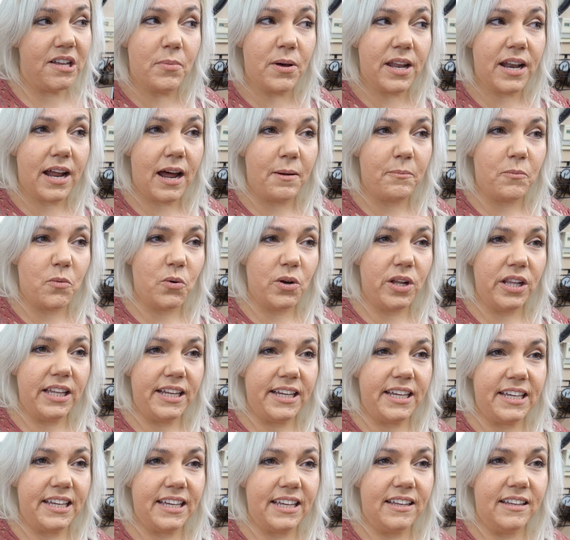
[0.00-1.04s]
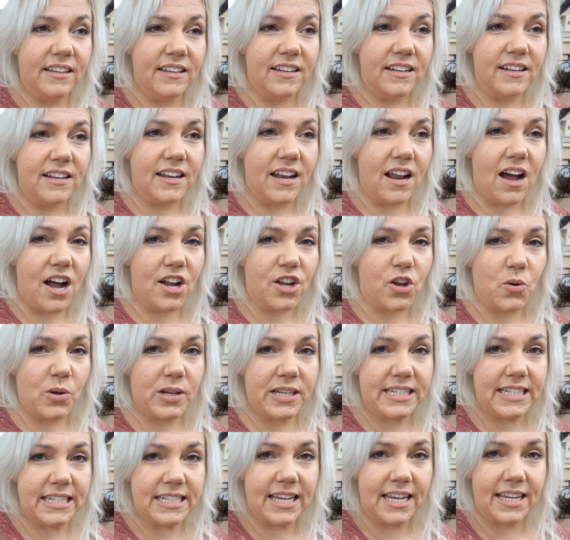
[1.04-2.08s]
but I'm really not
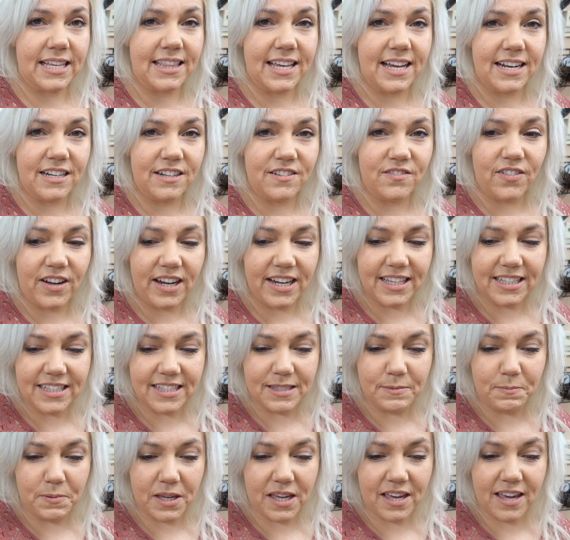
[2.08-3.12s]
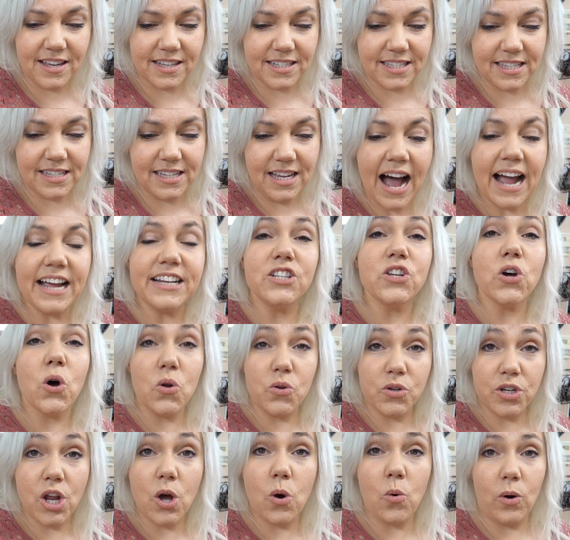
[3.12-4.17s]
going to take that advice because I
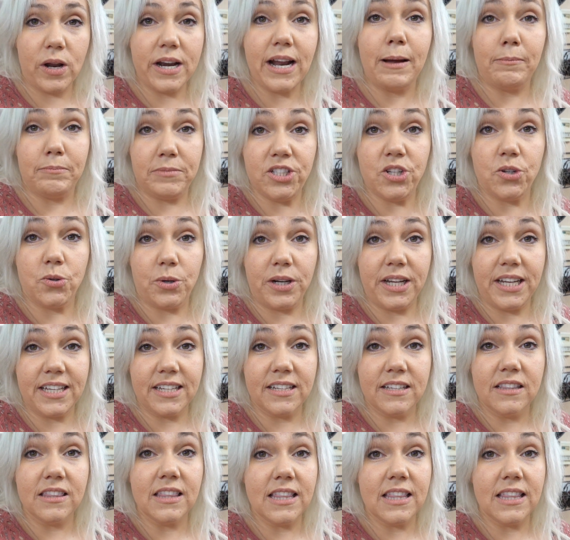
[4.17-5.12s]
don't know what I'm doing.